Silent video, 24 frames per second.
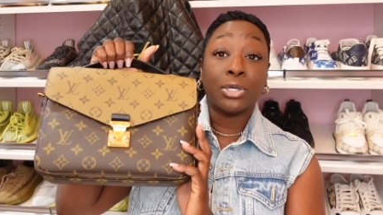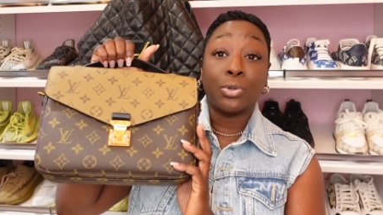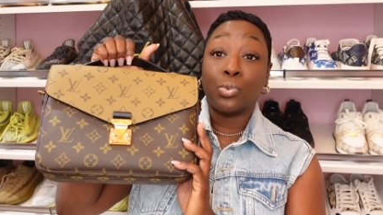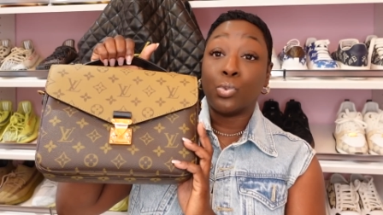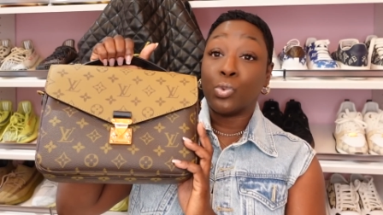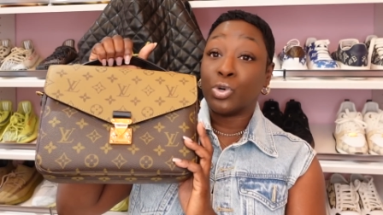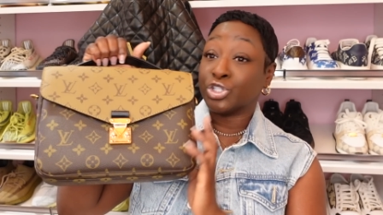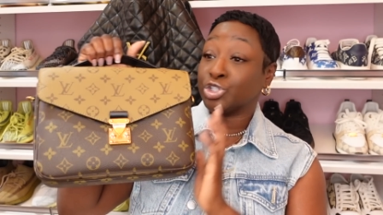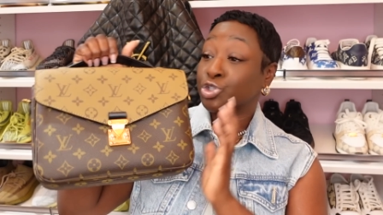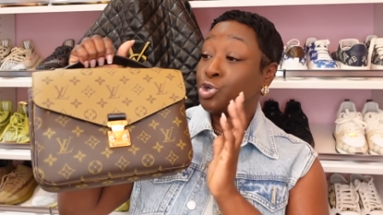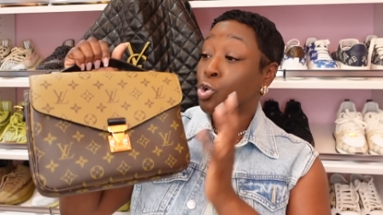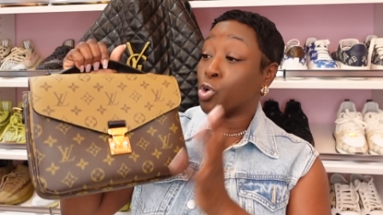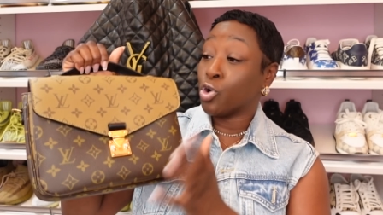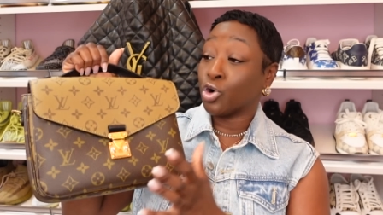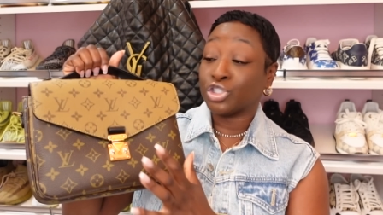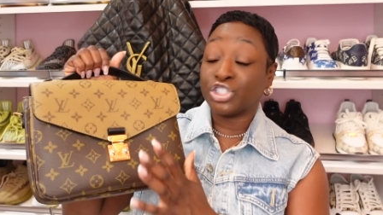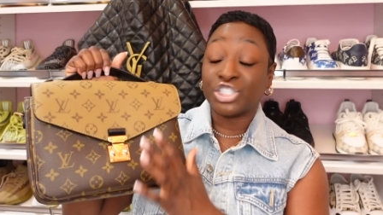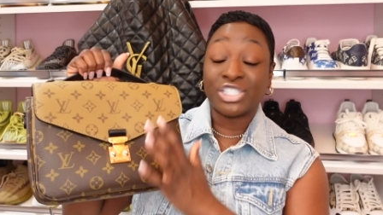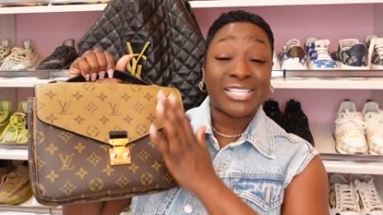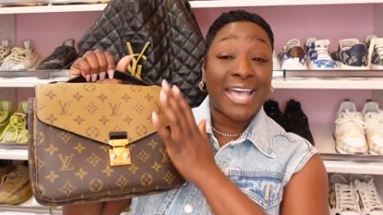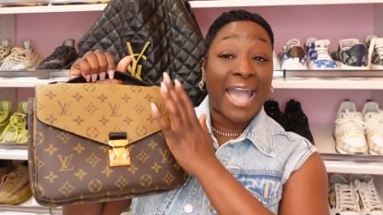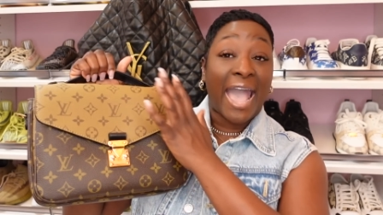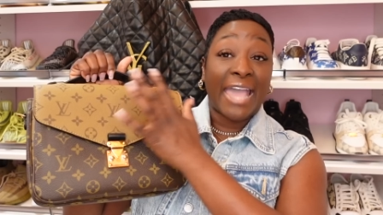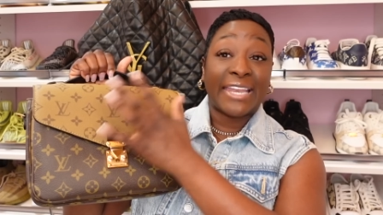was
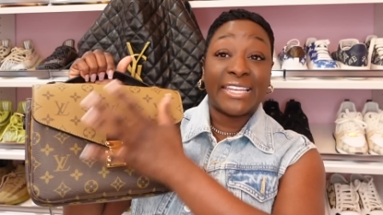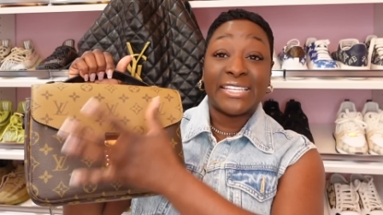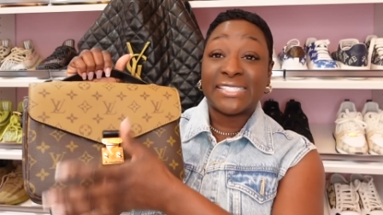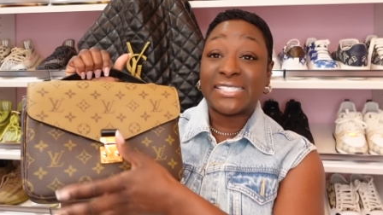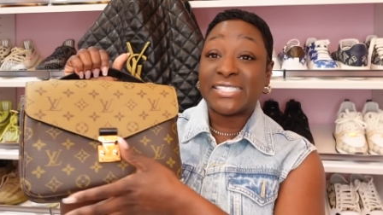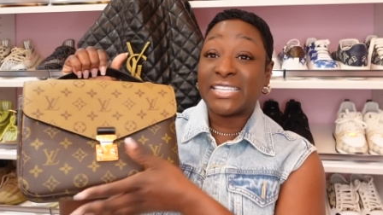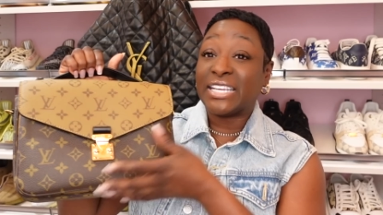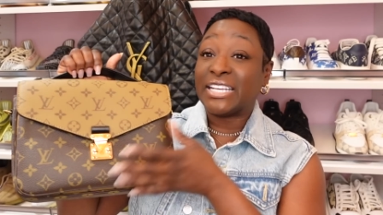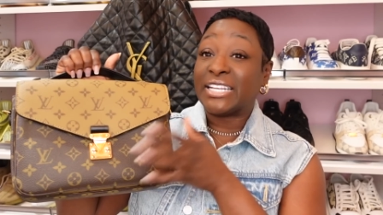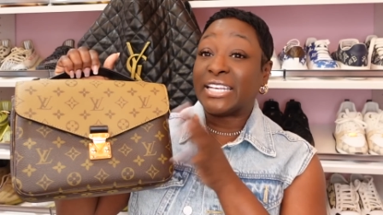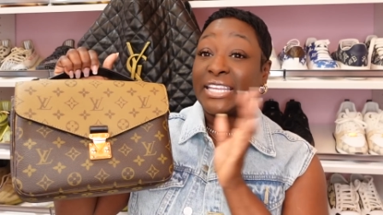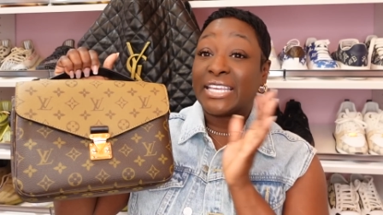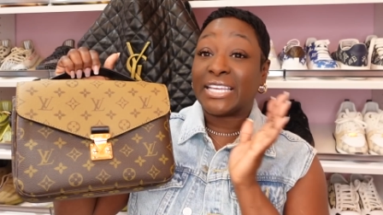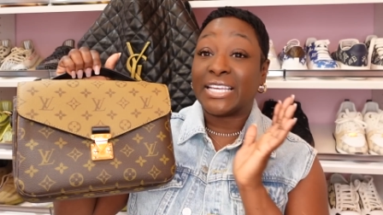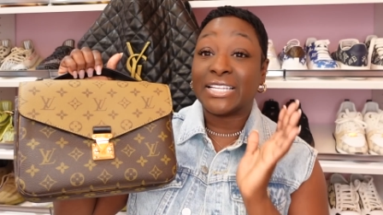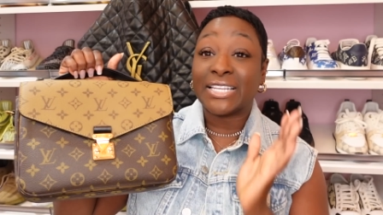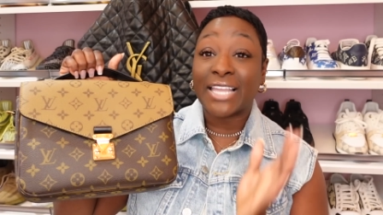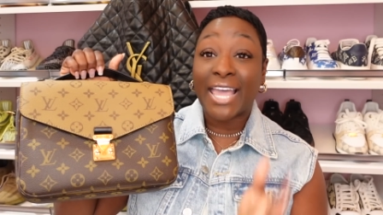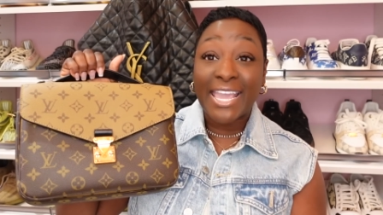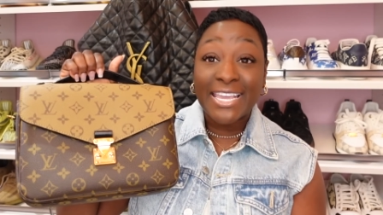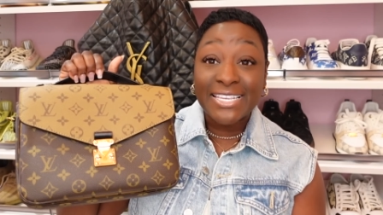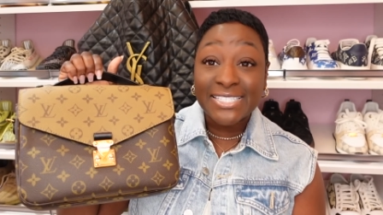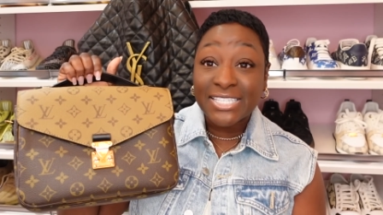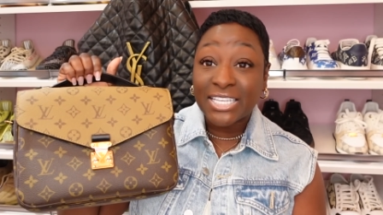gorgeous. I didn't see any
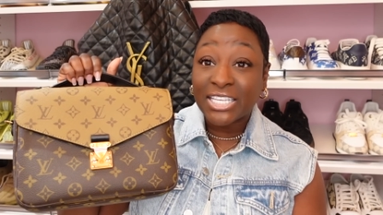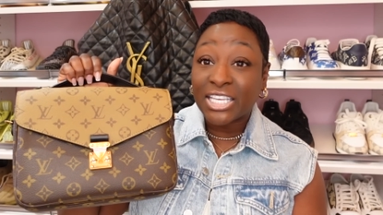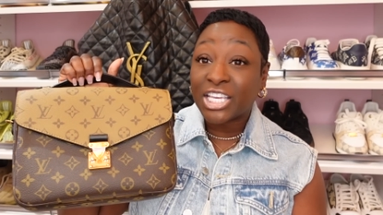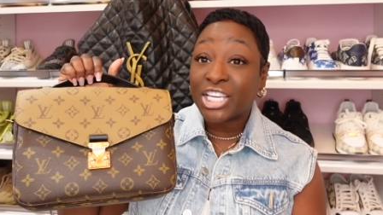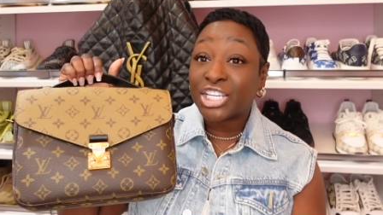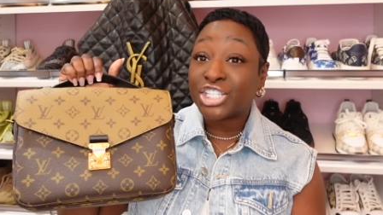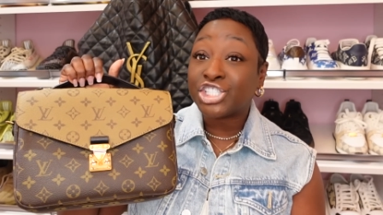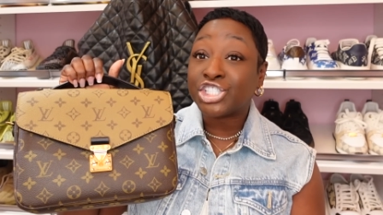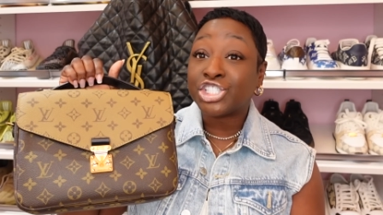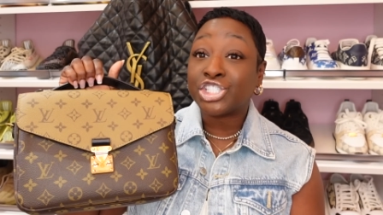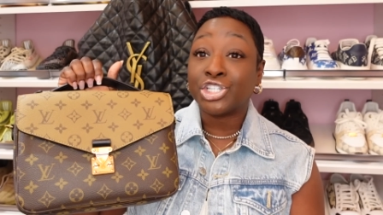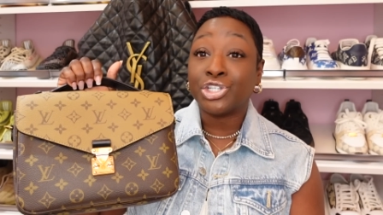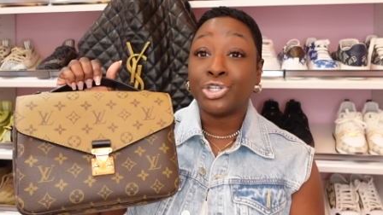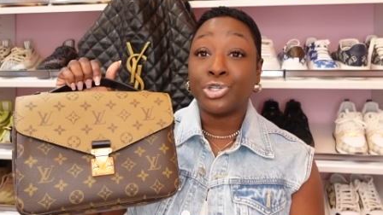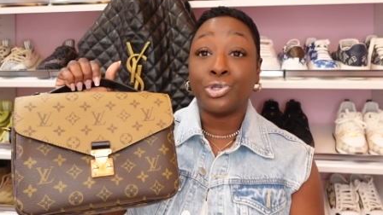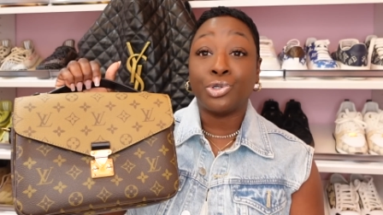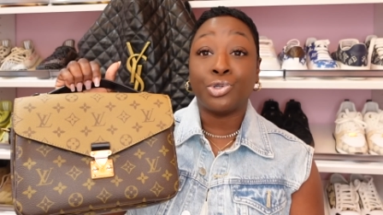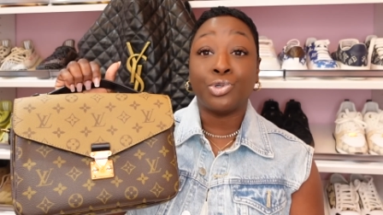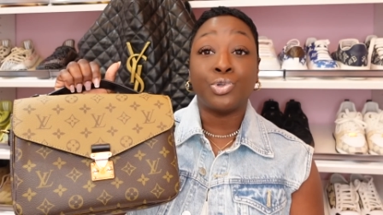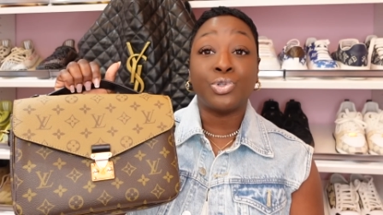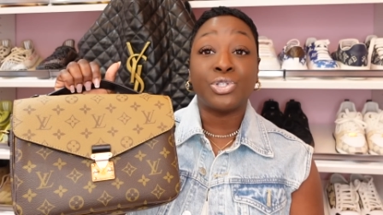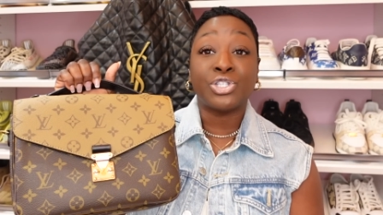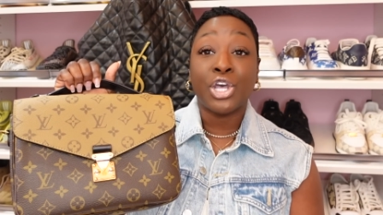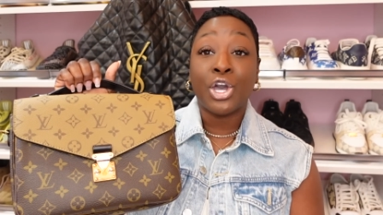glazing
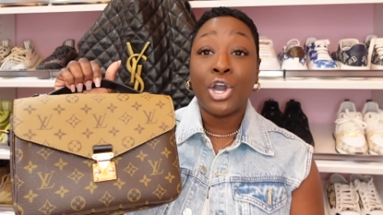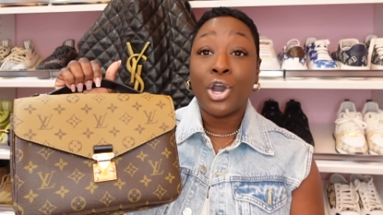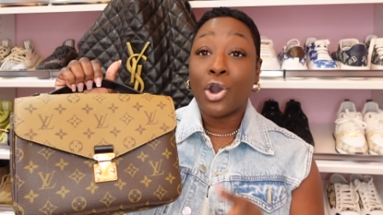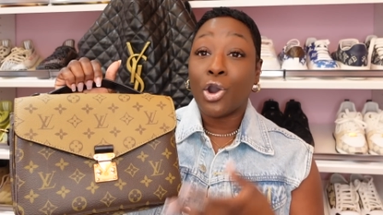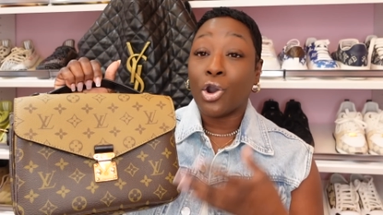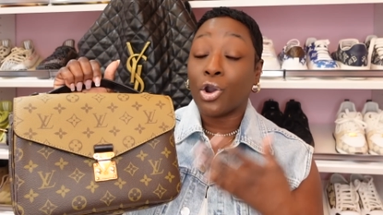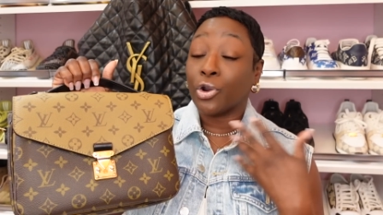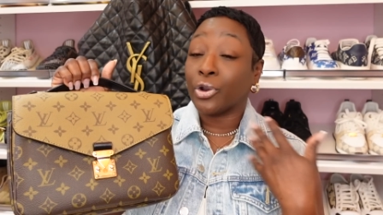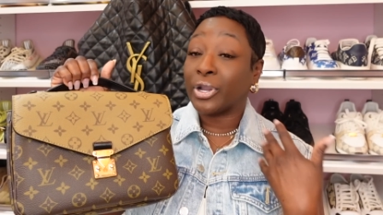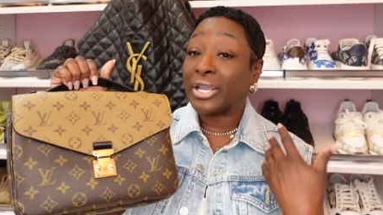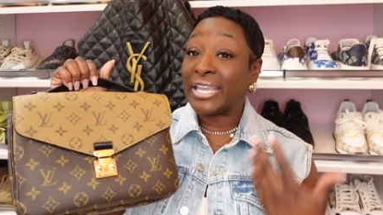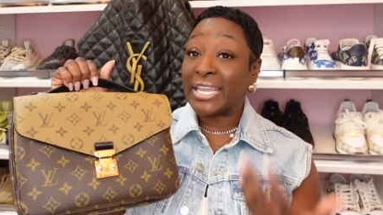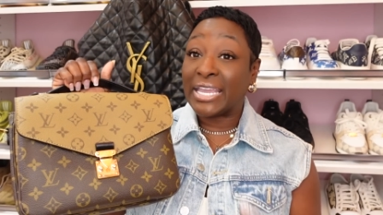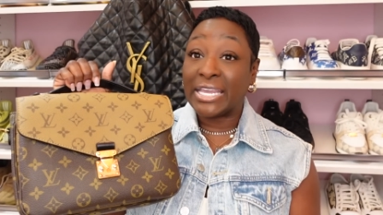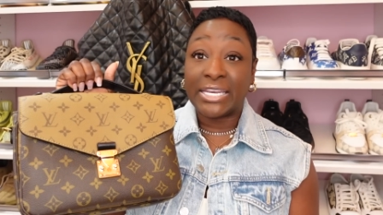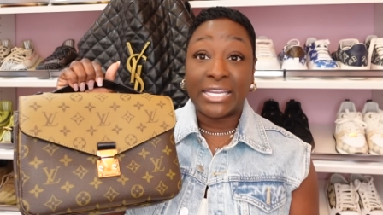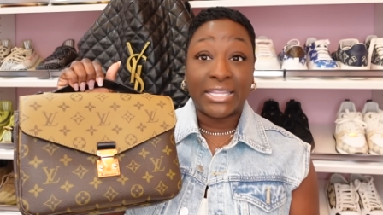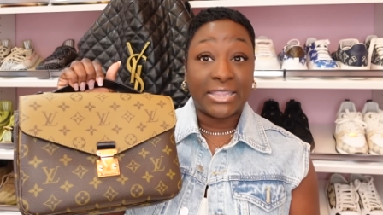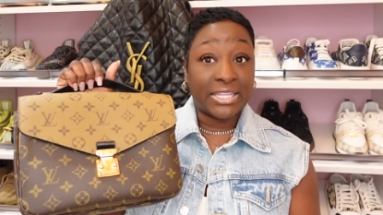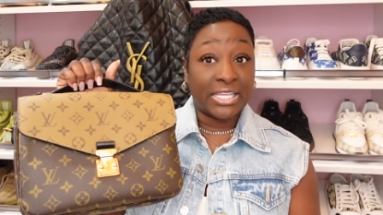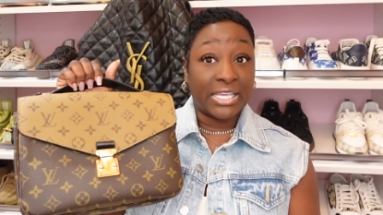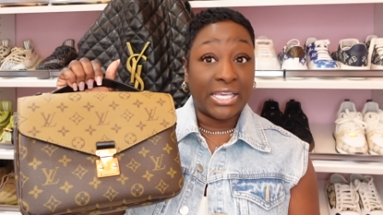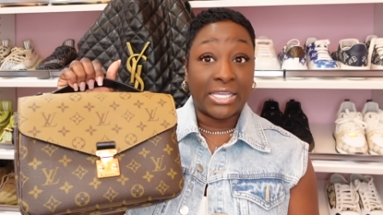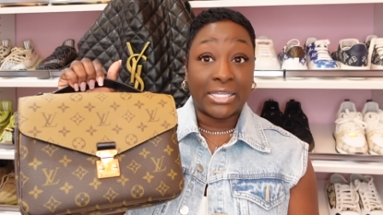issues or
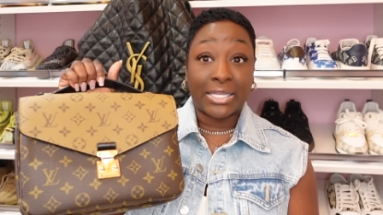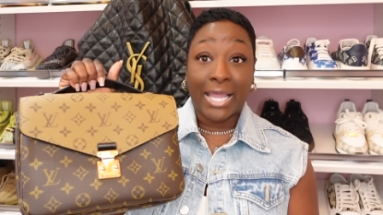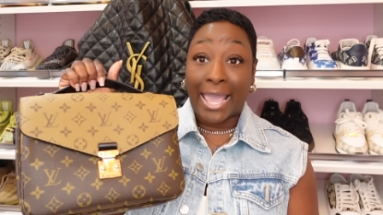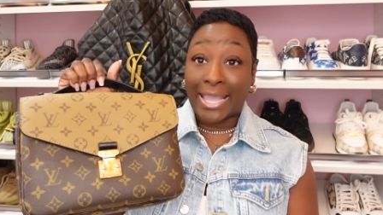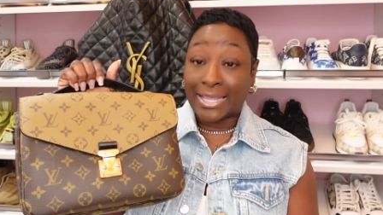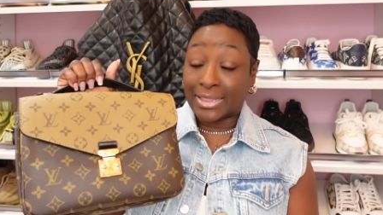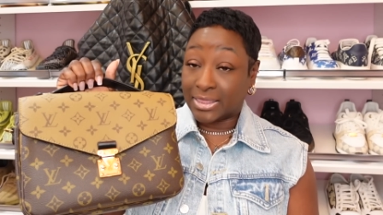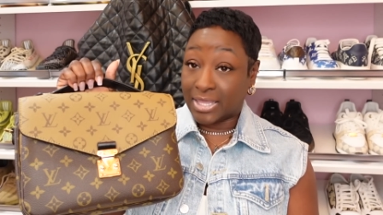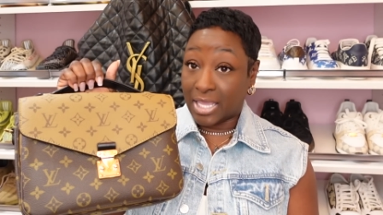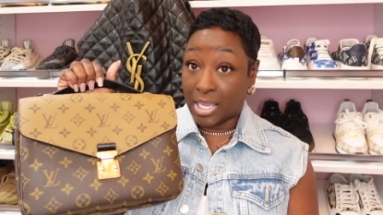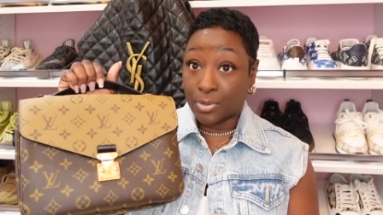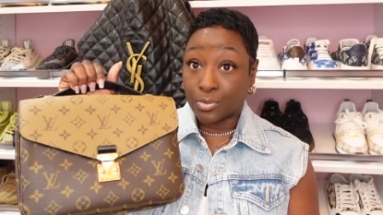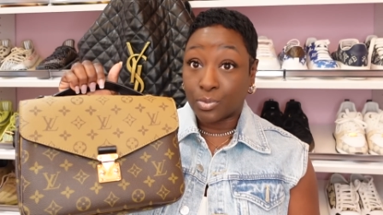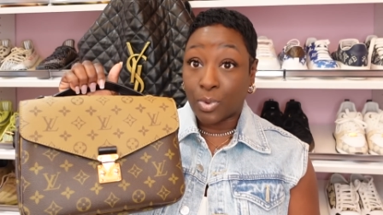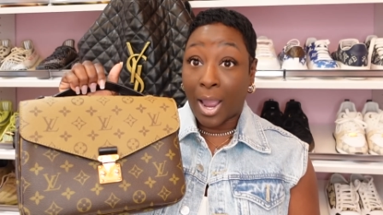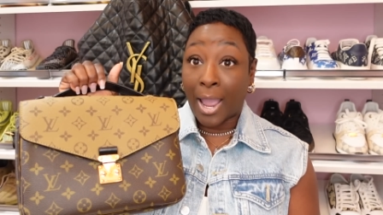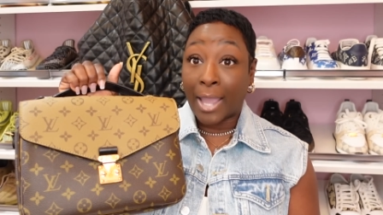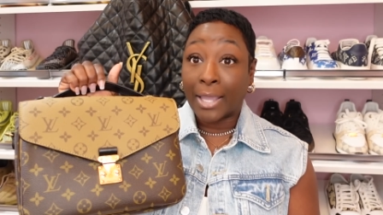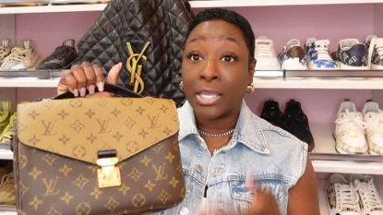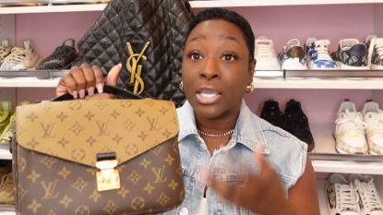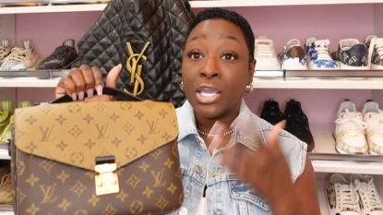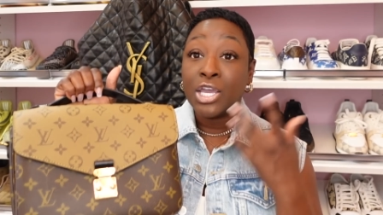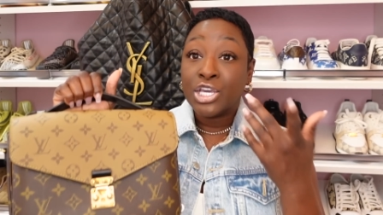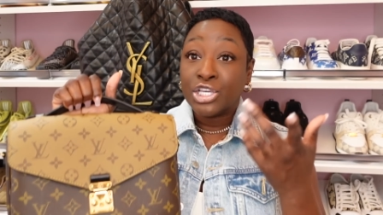anything like that,
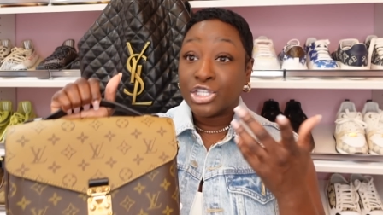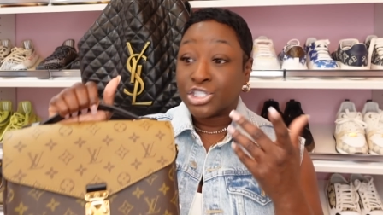right?